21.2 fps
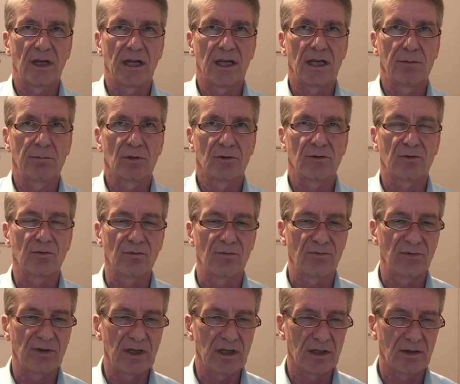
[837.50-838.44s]
able to
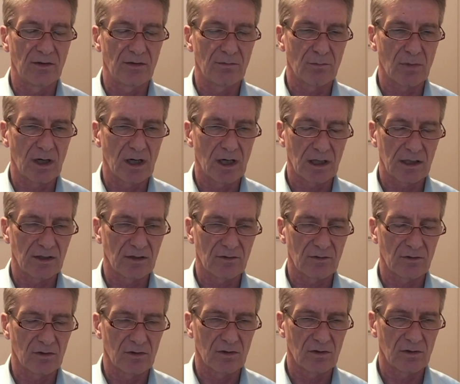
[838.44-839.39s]
feed the market
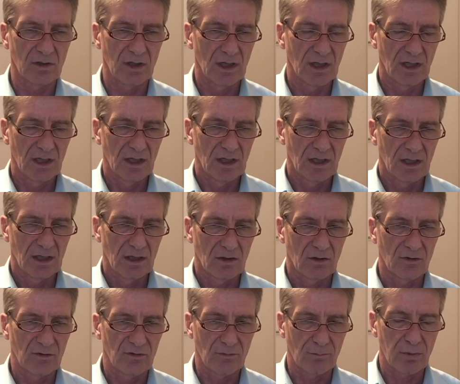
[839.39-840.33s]
or
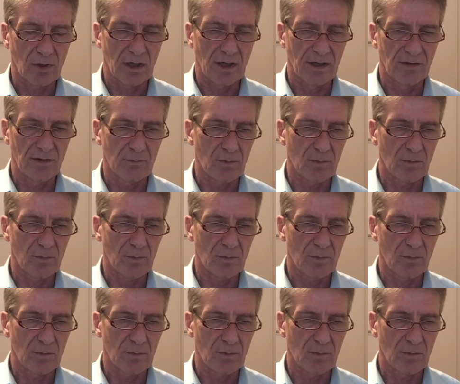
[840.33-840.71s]
supply the